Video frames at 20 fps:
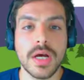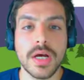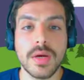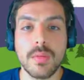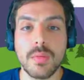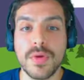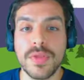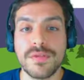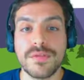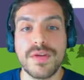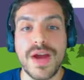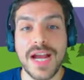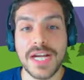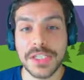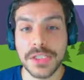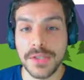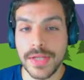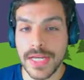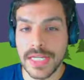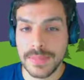with
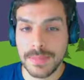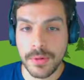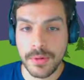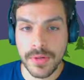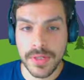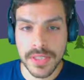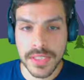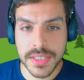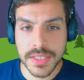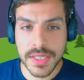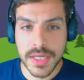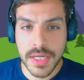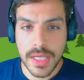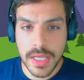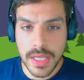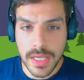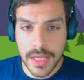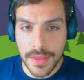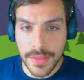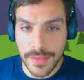fractional exponents,
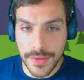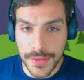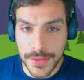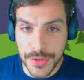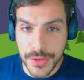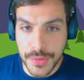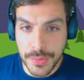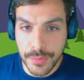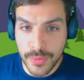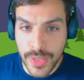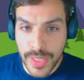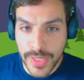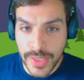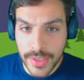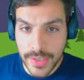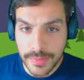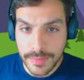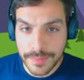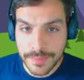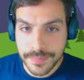the
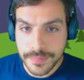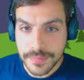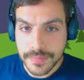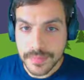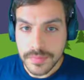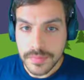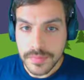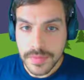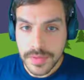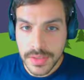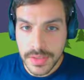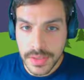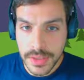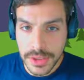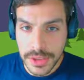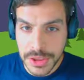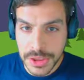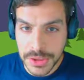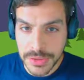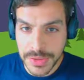numerator
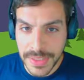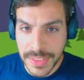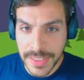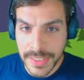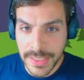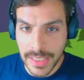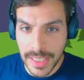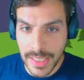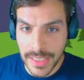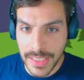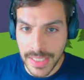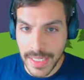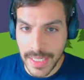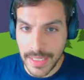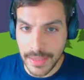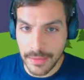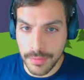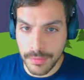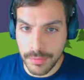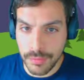is treated like
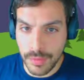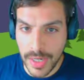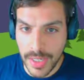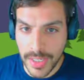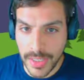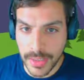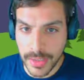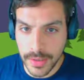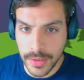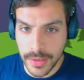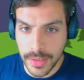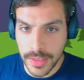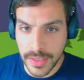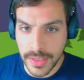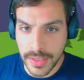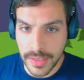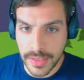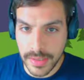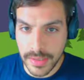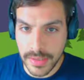a regular
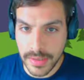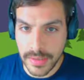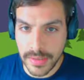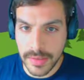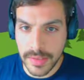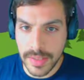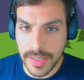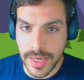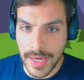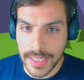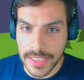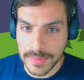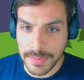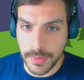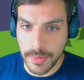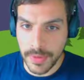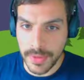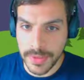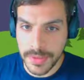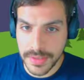
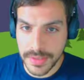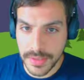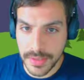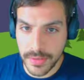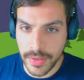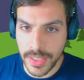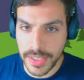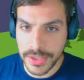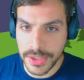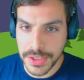exponent, all right?